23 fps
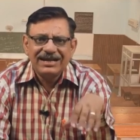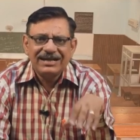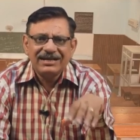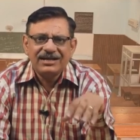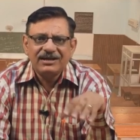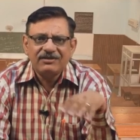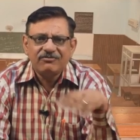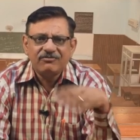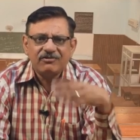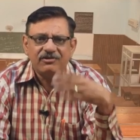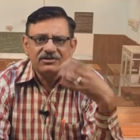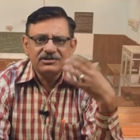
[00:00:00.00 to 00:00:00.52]
it
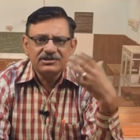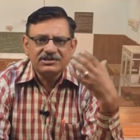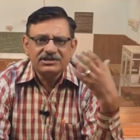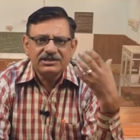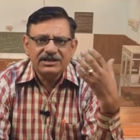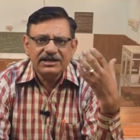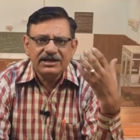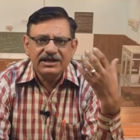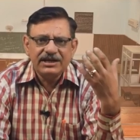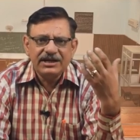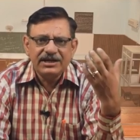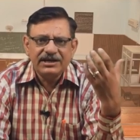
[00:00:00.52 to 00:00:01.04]
involves
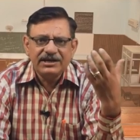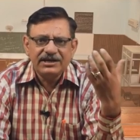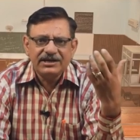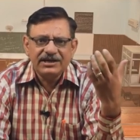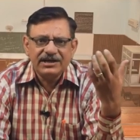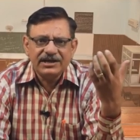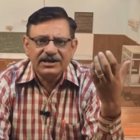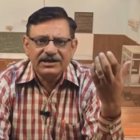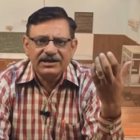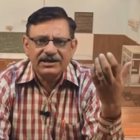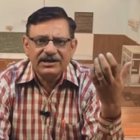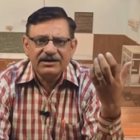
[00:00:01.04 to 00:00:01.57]

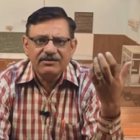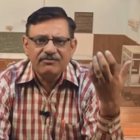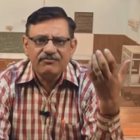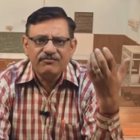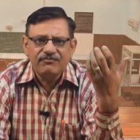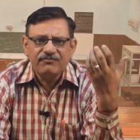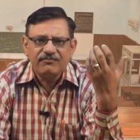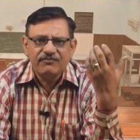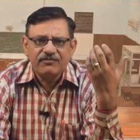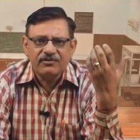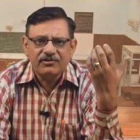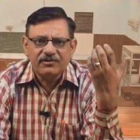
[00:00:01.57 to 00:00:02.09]
interacting
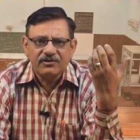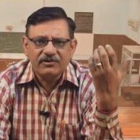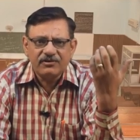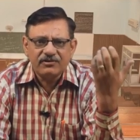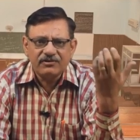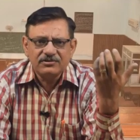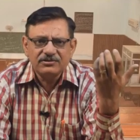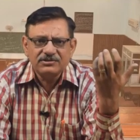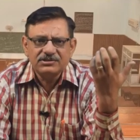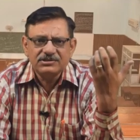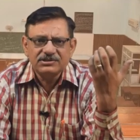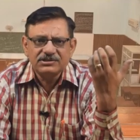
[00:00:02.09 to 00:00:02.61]

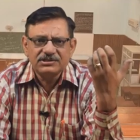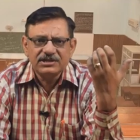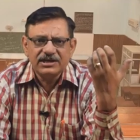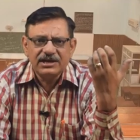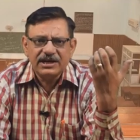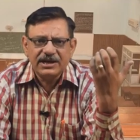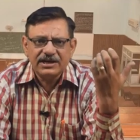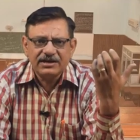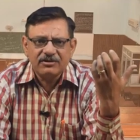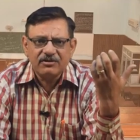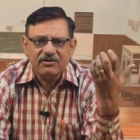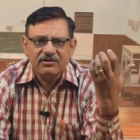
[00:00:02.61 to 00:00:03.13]
photons,
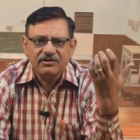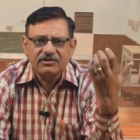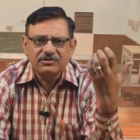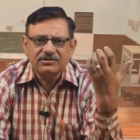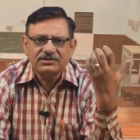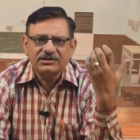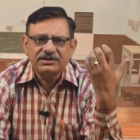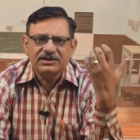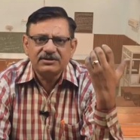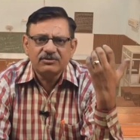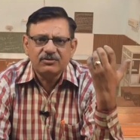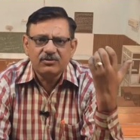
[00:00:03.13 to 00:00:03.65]

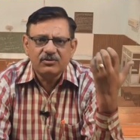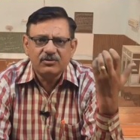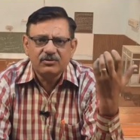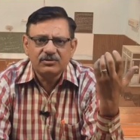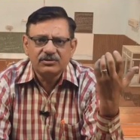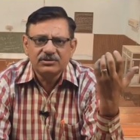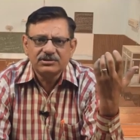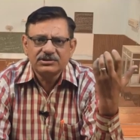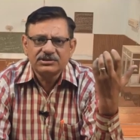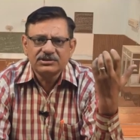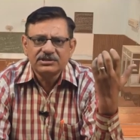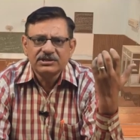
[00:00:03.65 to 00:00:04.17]
electrons and
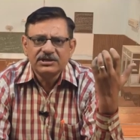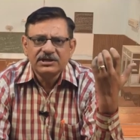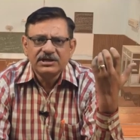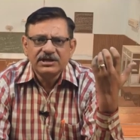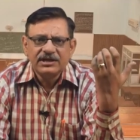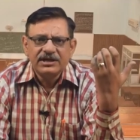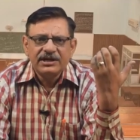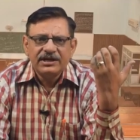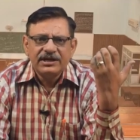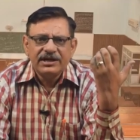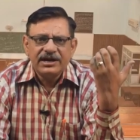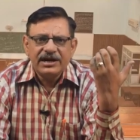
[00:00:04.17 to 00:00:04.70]
holes
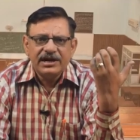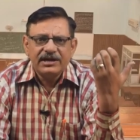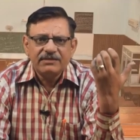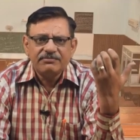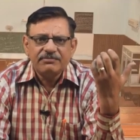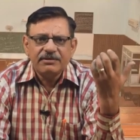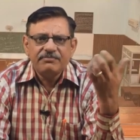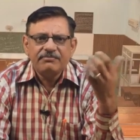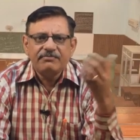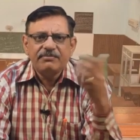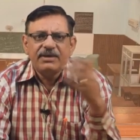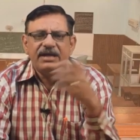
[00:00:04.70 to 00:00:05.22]
dealt
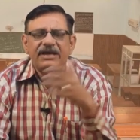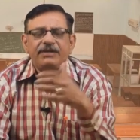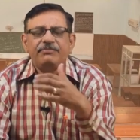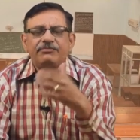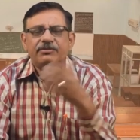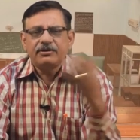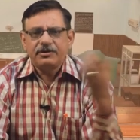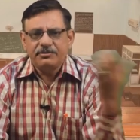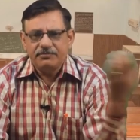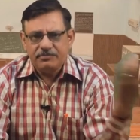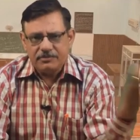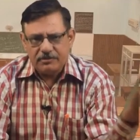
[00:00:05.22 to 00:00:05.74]
by many
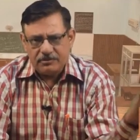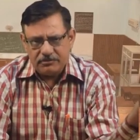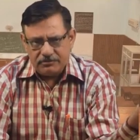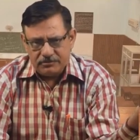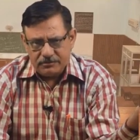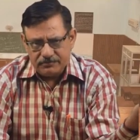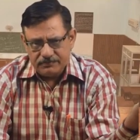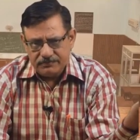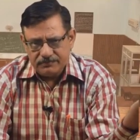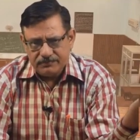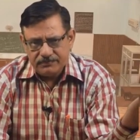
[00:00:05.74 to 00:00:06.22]
body problem.